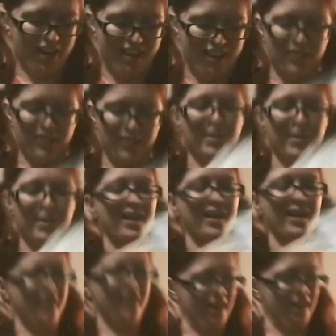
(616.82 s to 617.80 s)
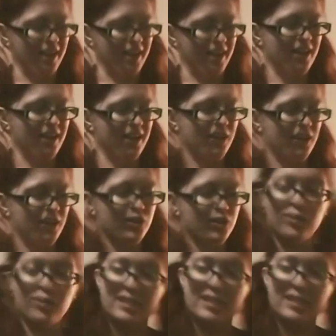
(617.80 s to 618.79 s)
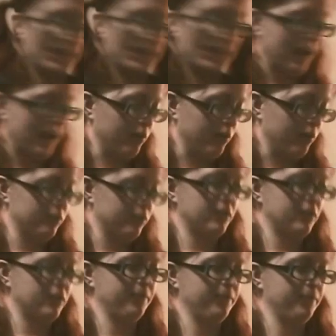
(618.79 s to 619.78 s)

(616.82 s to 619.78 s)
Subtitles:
is when I turn these out,